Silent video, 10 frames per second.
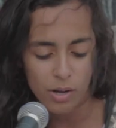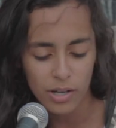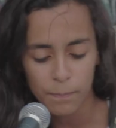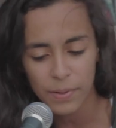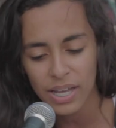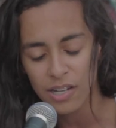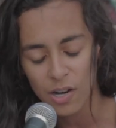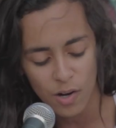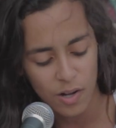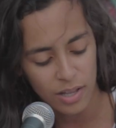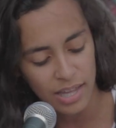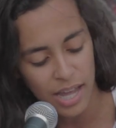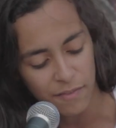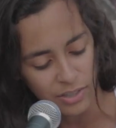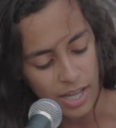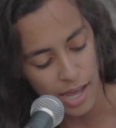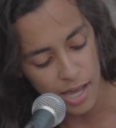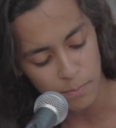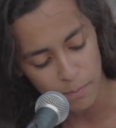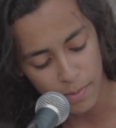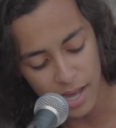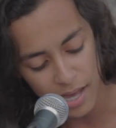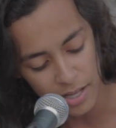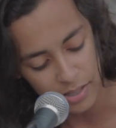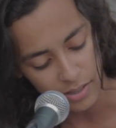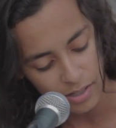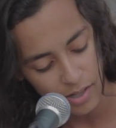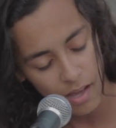wanna be your left-hand man.